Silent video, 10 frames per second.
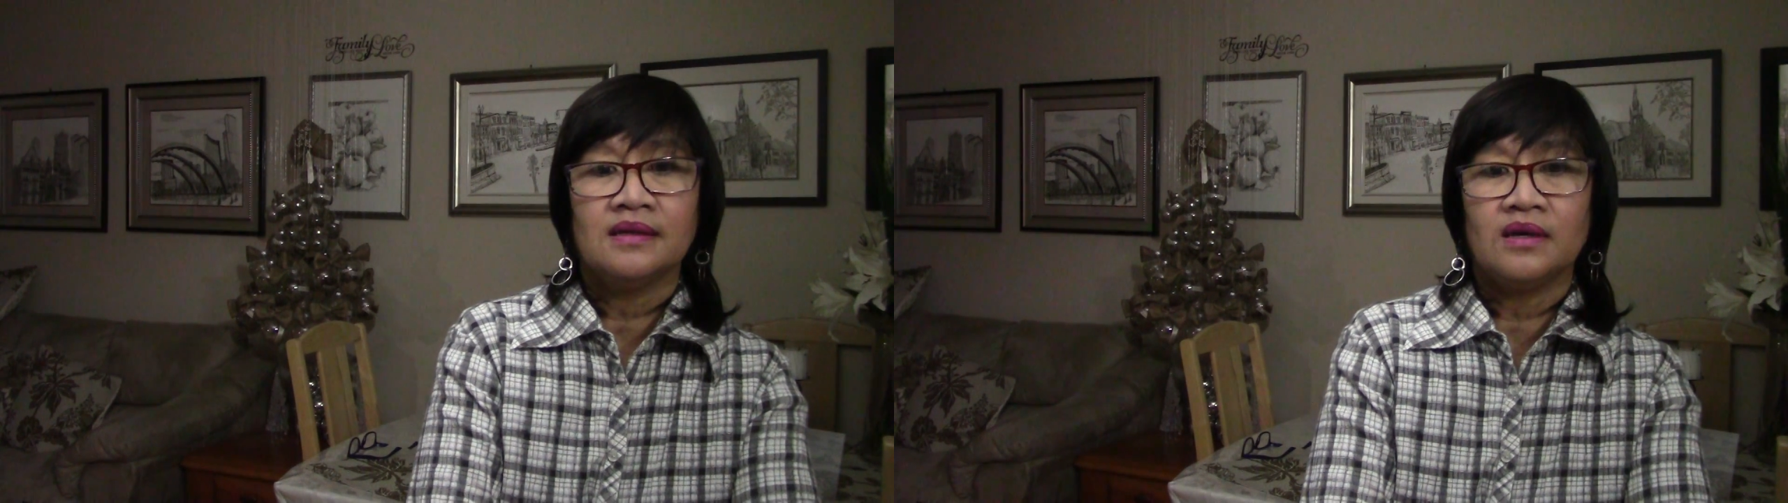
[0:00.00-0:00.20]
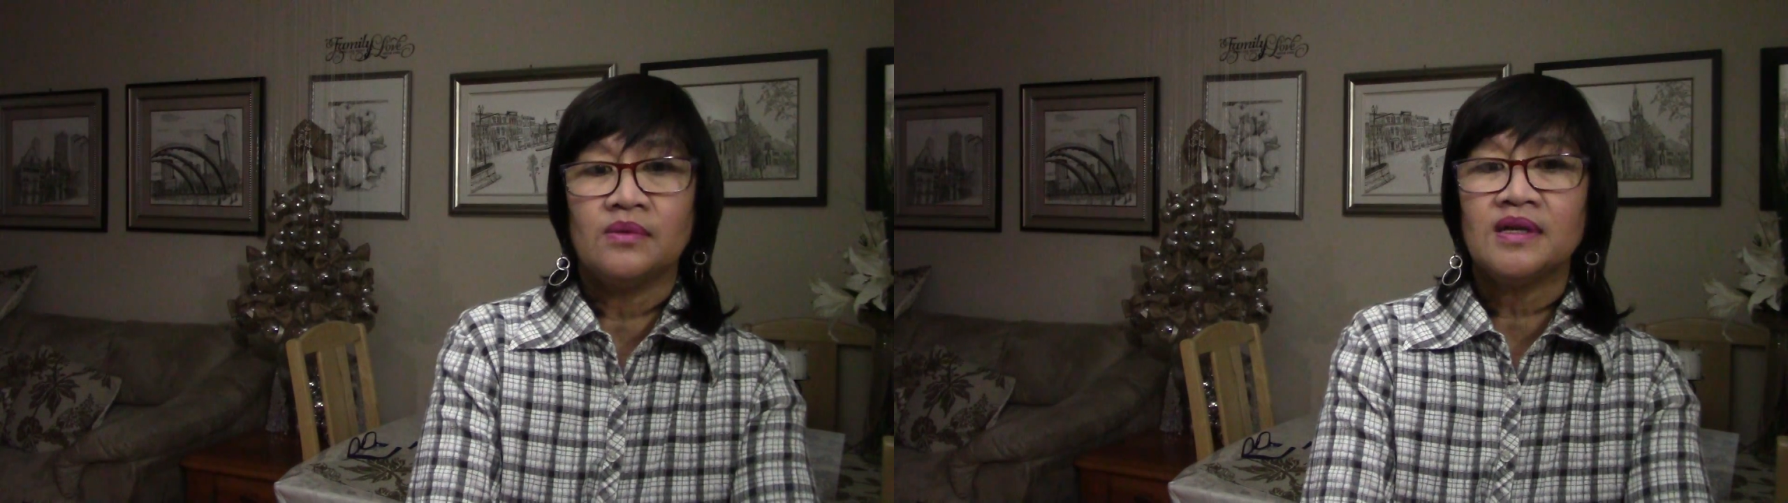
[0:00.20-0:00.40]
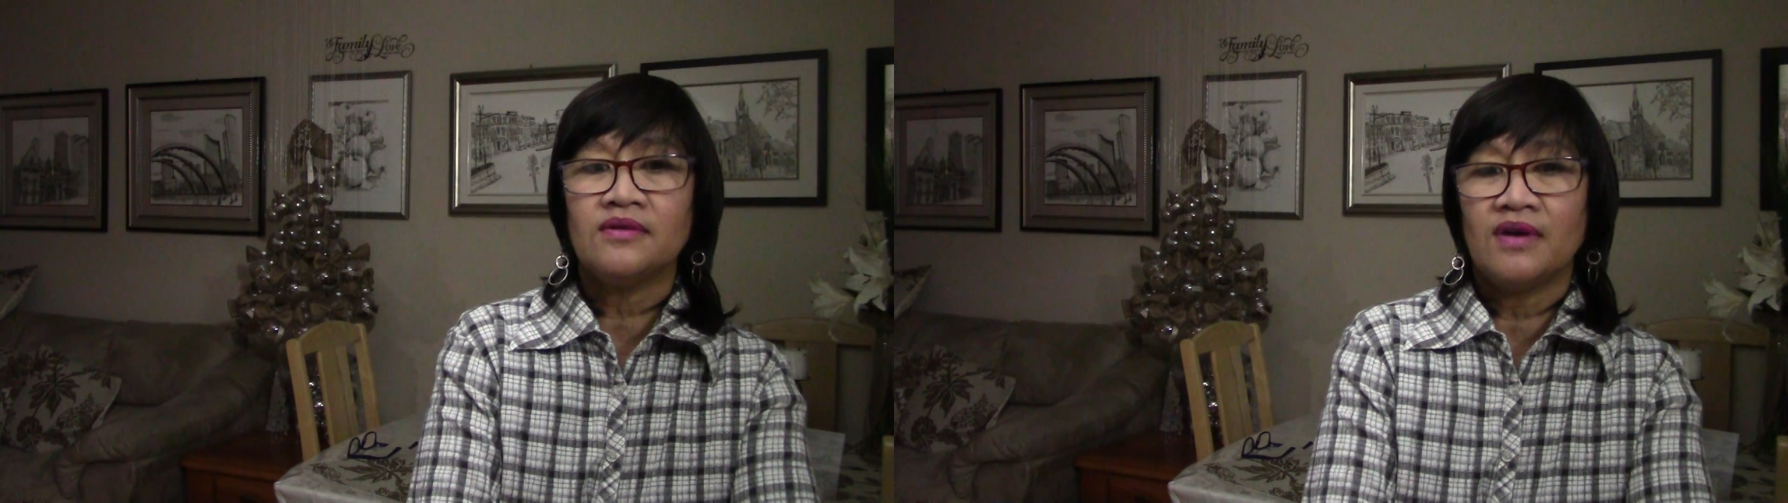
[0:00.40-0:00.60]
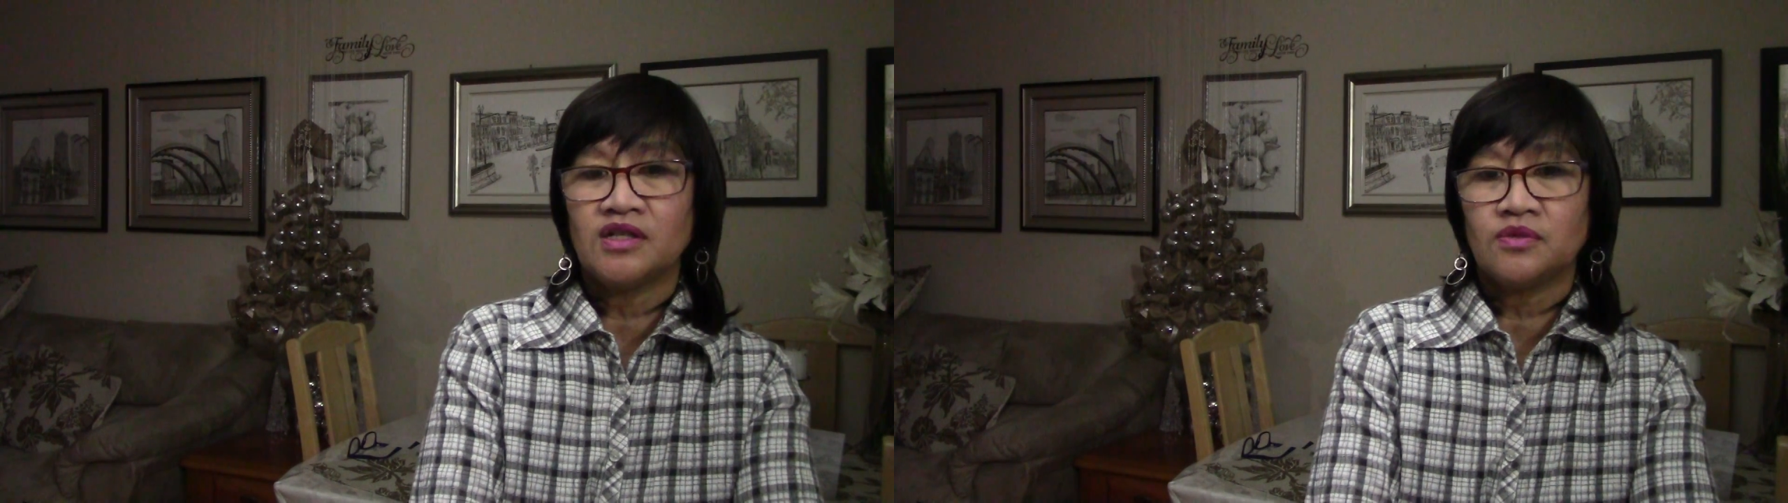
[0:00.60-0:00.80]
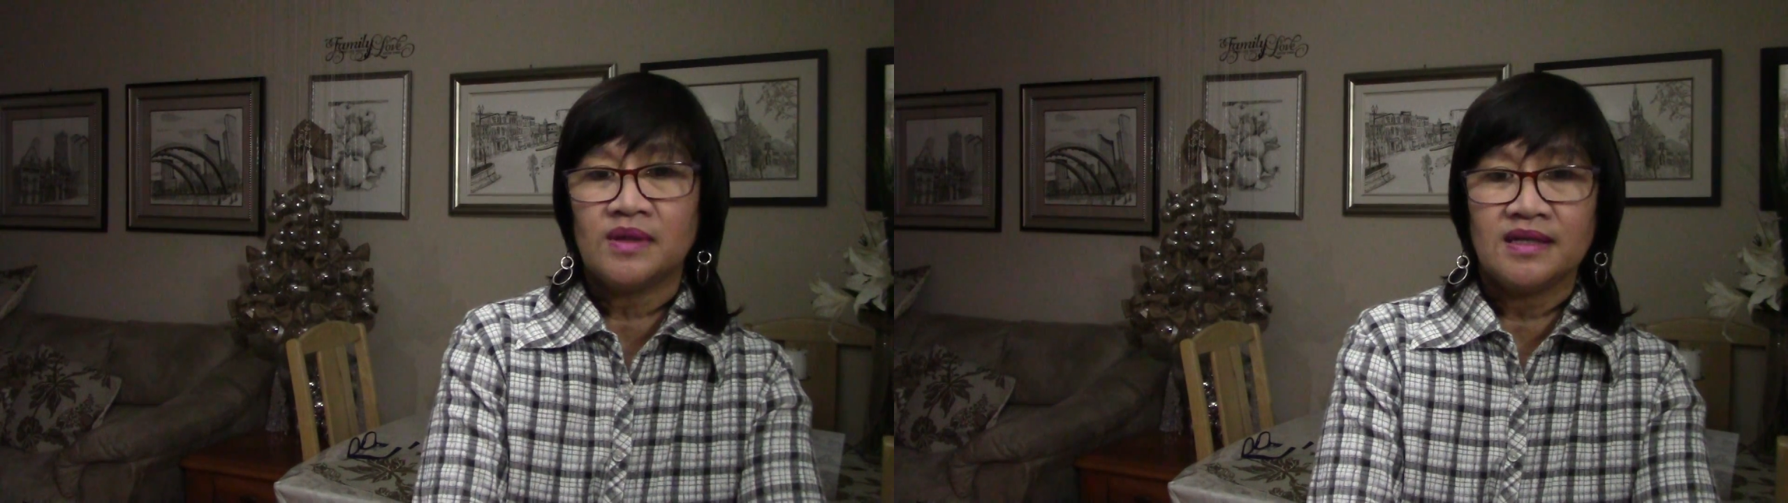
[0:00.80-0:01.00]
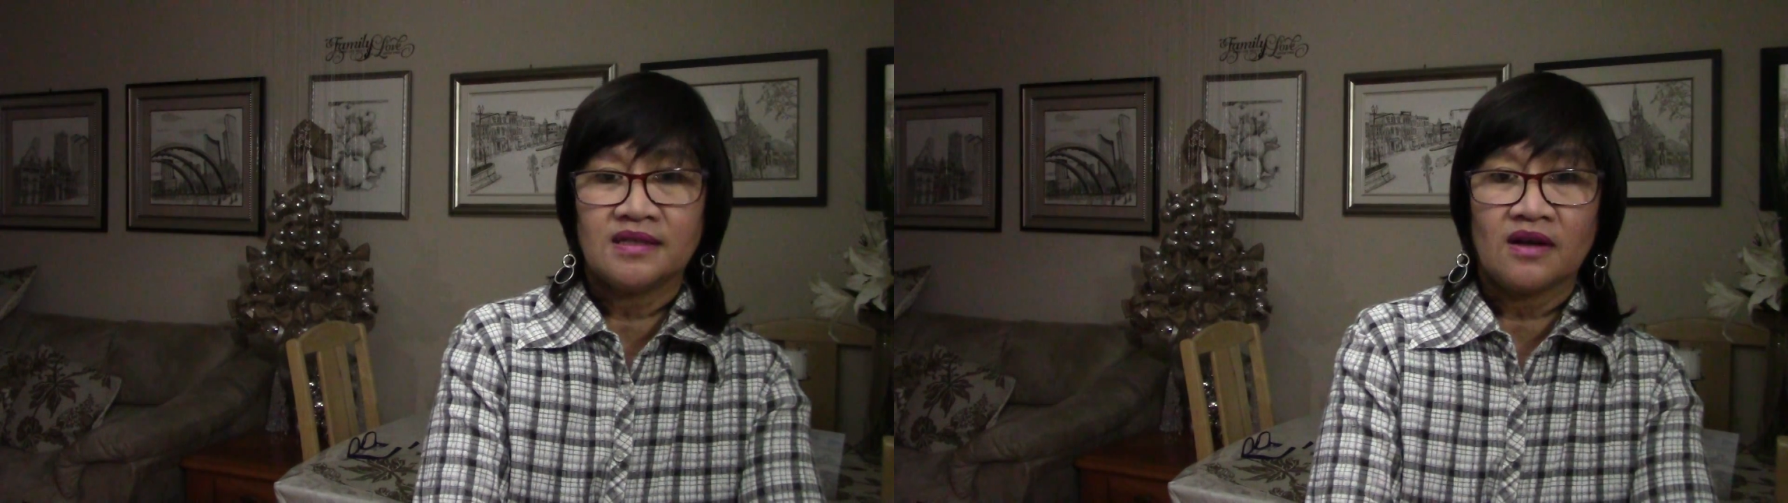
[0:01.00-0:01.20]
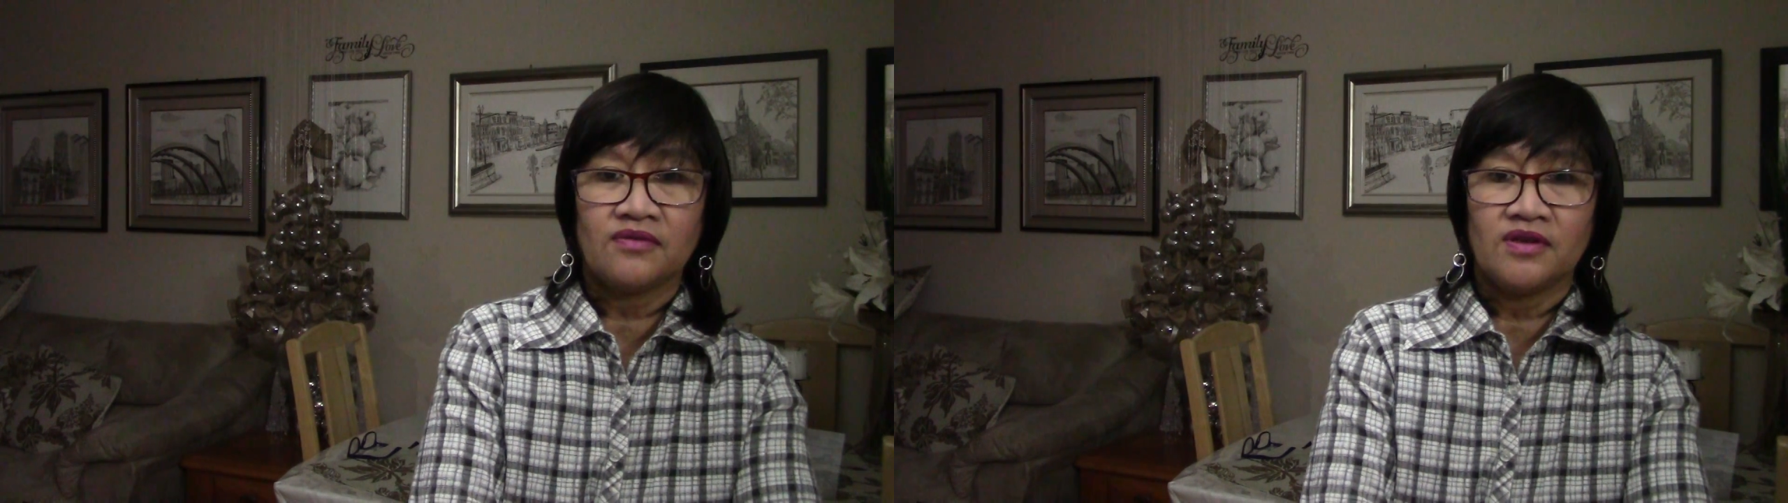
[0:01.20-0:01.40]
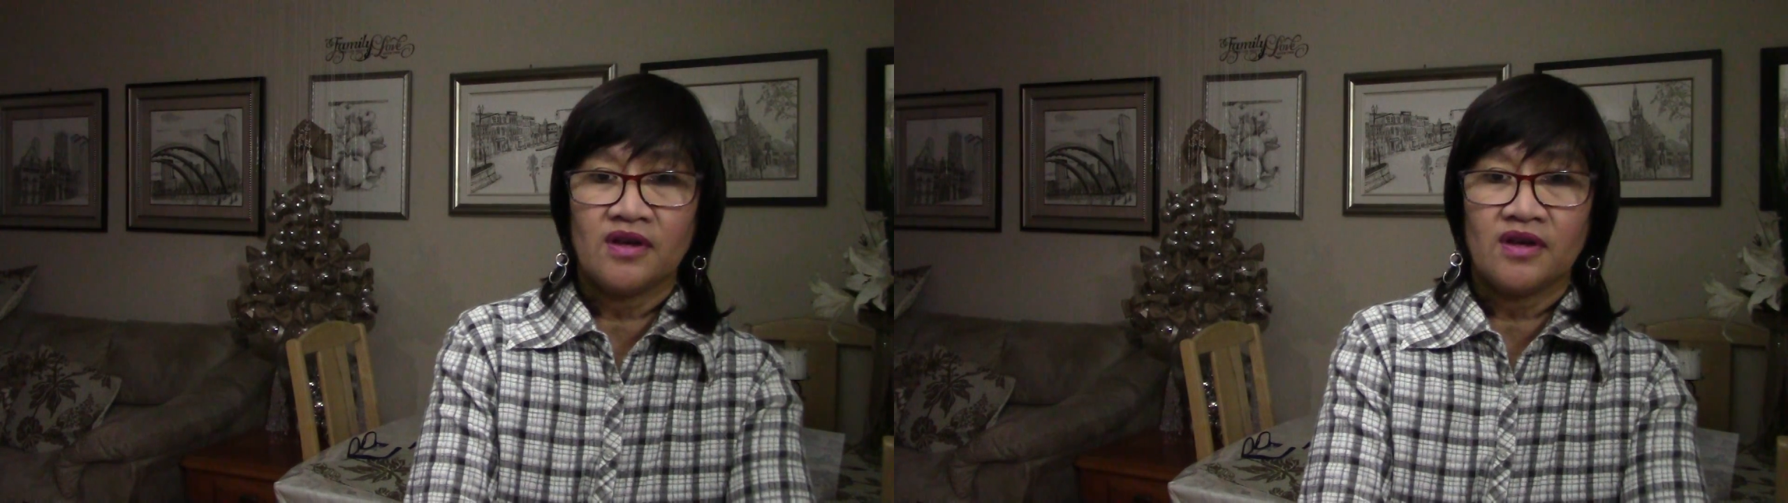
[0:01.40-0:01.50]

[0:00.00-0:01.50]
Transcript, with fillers: They will eventually suffer